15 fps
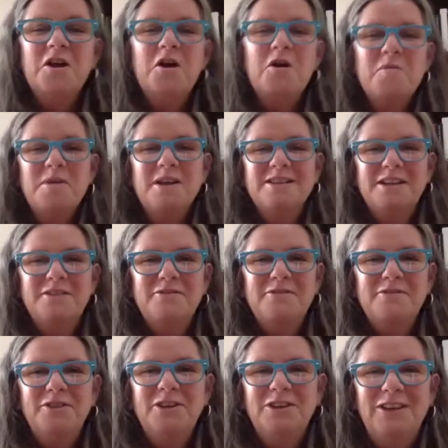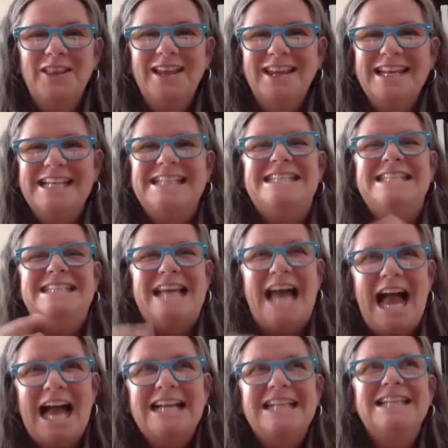because I feel that
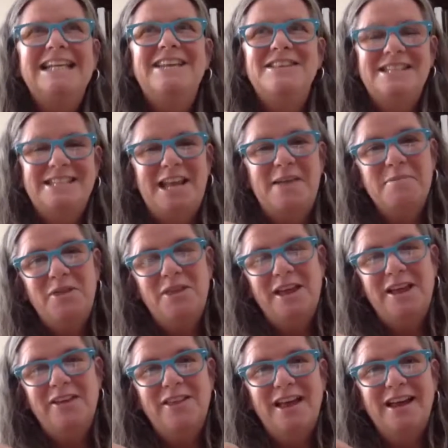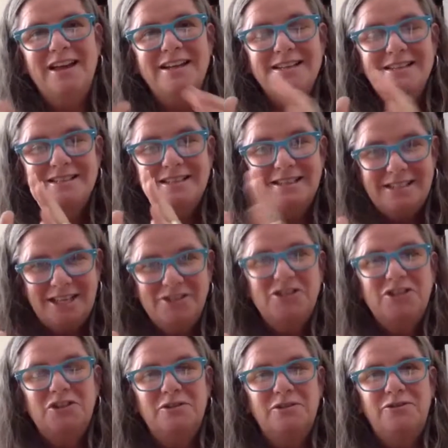exactly the same thing that is
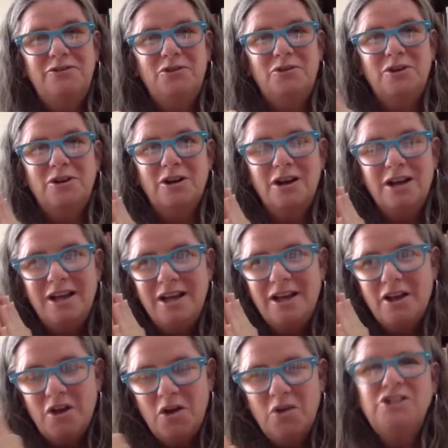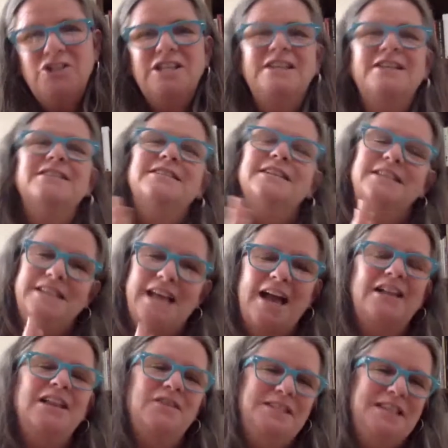essential for coaching is
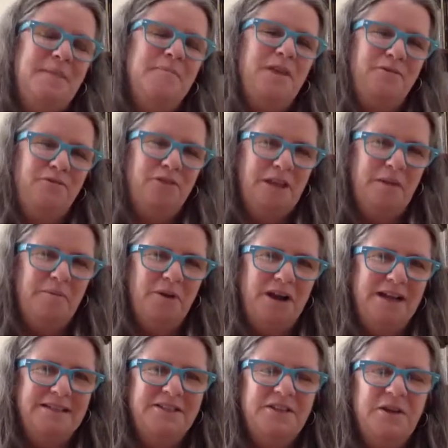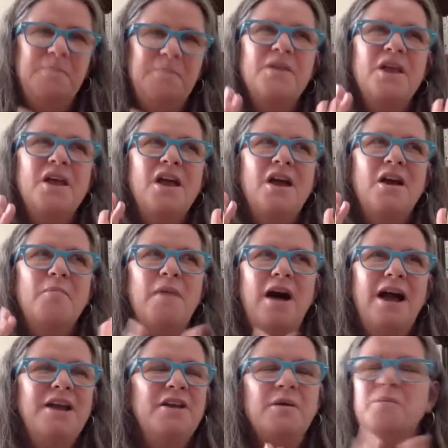exactly the same thing for librarians. So
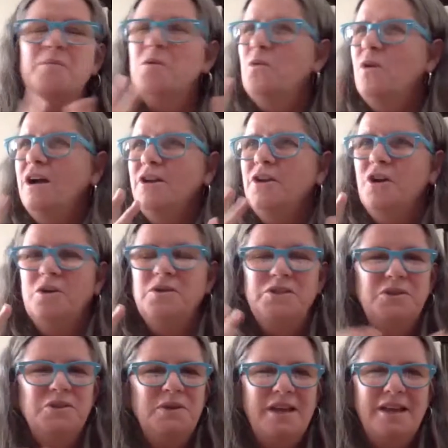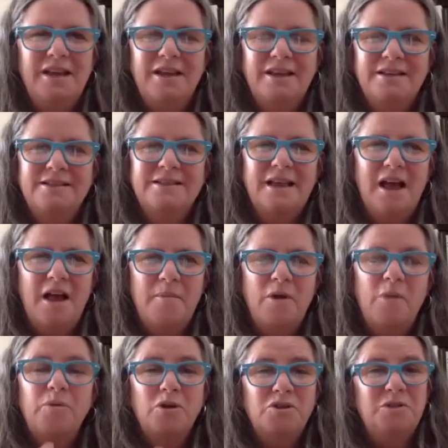my number one go-to is um,
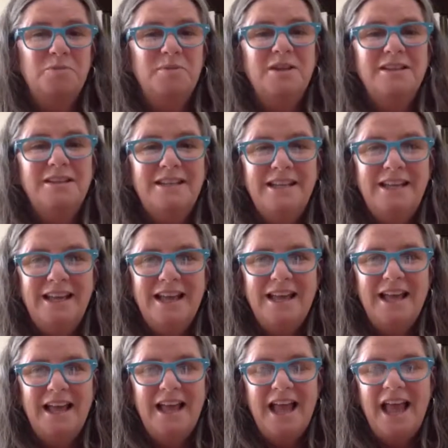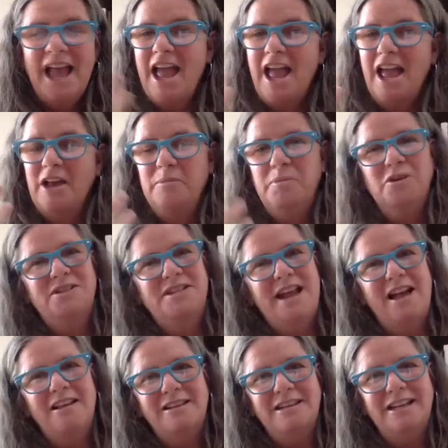approachability and
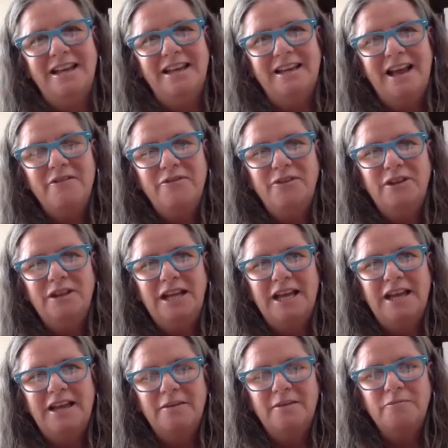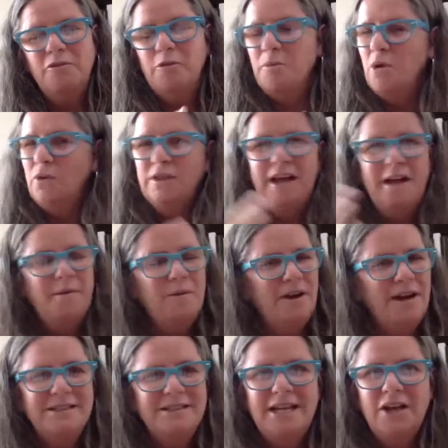personality. I feel like for both
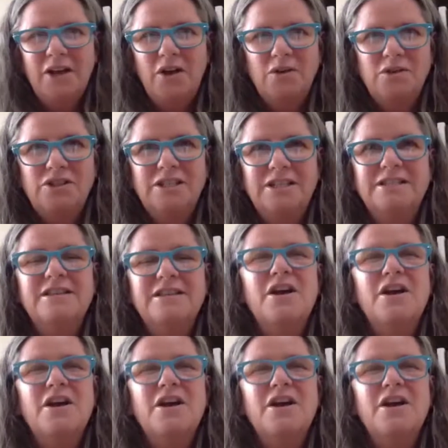library and tech coaches,